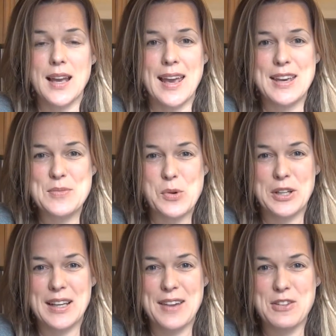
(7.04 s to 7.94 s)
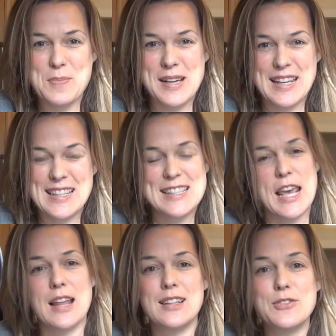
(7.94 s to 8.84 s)
Hey, good morning everybody. It's
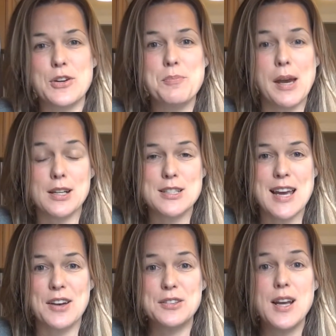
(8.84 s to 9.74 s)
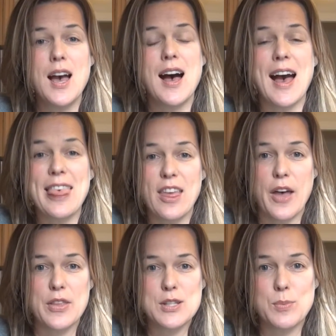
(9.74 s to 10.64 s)
Caitlin from Pared Down. I
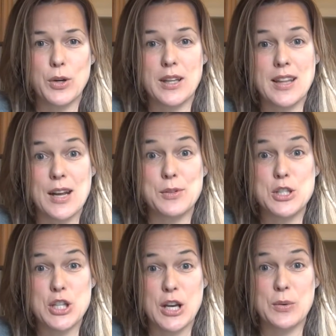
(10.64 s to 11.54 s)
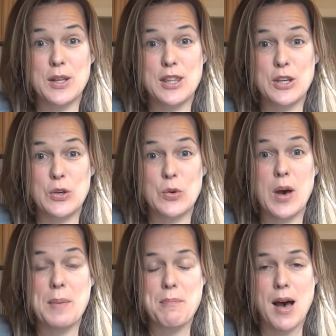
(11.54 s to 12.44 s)
thought this morning that I would share with you
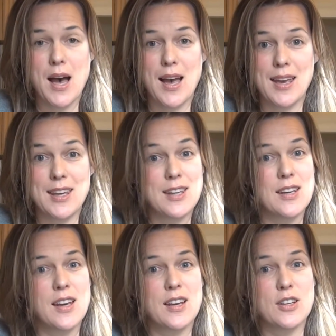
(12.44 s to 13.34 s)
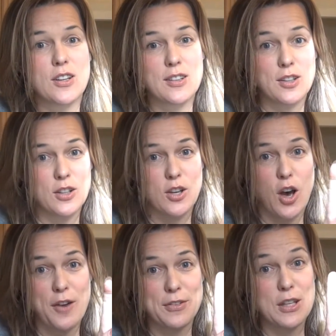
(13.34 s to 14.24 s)
my
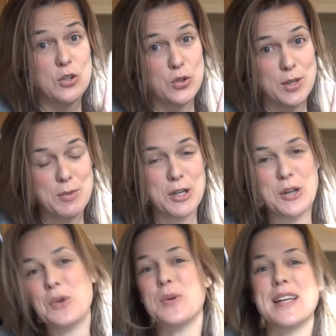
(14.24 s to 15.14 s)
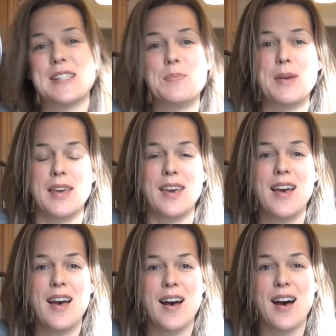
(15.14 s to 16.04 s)
coffee creamer recipe.
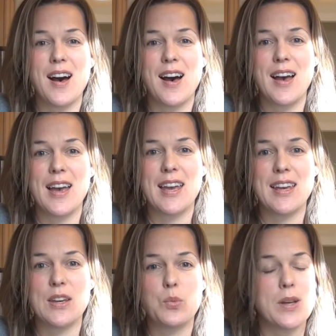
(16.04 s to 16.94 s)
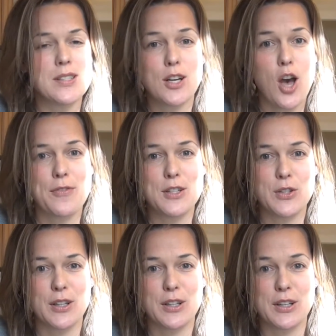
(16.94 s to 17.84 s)
I wasn't a coffee
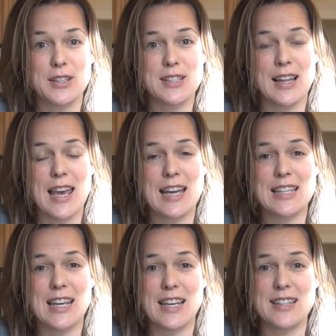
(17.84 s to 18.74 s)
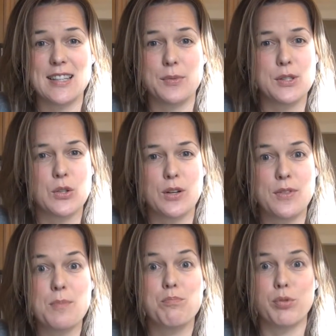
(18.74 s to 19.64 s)
drinker until I had kids. I was sort of
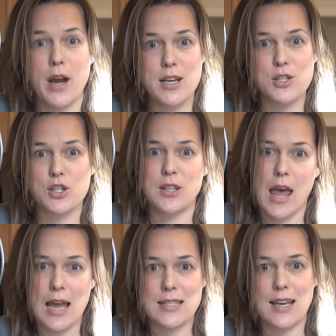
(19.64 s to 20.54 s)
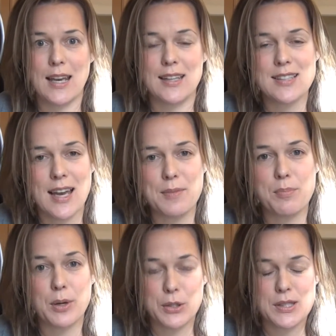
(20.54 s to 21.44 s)
the brunch latte type
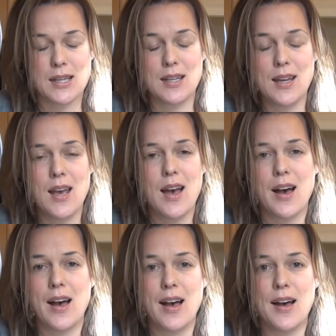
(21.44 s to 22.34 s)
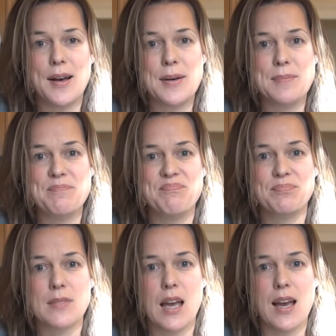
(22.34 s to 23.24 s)
person.
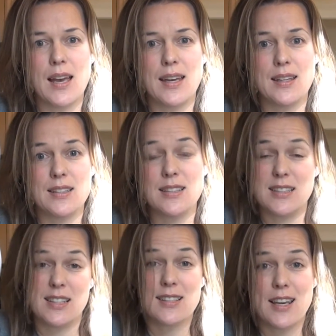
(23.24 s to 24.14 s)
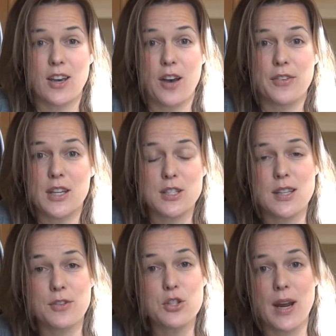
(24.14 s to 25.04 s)
I didn't dislike coffee, I just
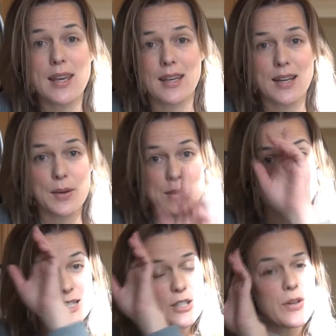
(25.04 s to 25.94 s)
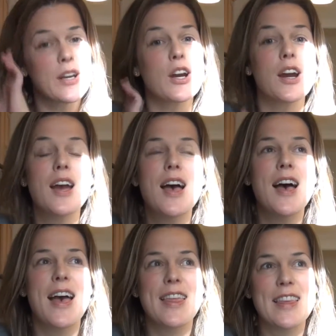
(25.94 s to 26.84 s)
never drank it. I was a tea drinker.
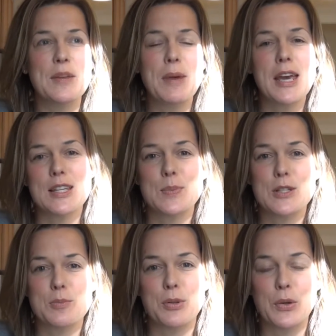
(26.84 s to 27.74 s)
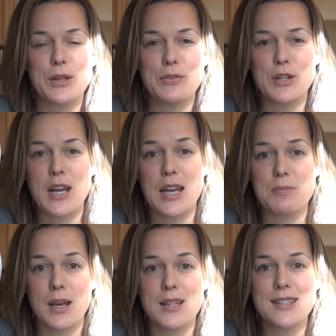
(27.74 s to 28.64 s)
And then my husband deployed for 9
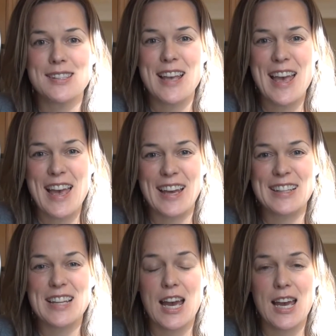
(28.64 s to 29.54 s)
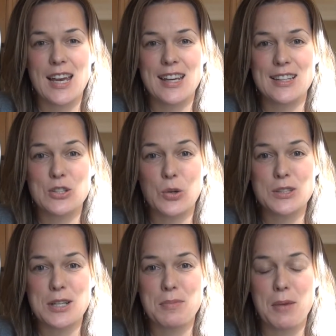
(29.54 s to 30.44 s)
months and I told
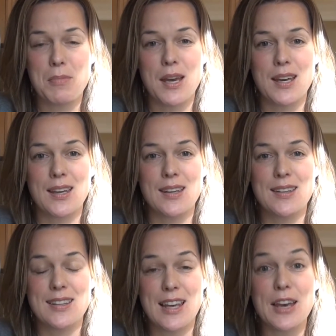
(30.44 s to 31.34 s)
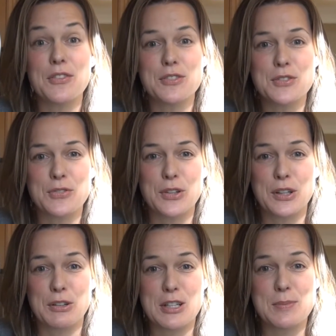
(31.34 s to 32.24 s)
him that my gift
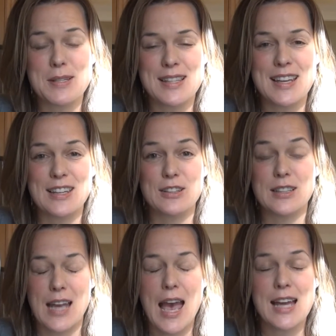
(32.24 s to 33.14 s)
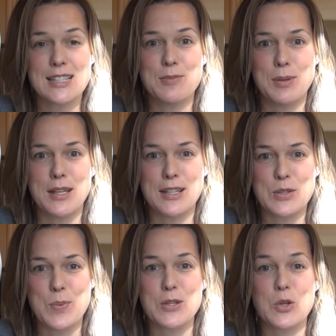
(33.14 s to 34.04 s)
for Christmas that year had to be an
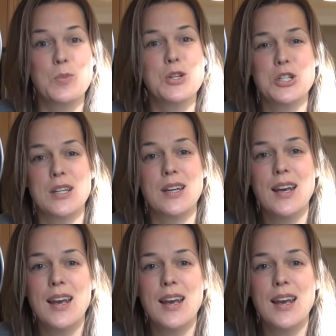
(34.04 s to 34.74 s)
espresso machine.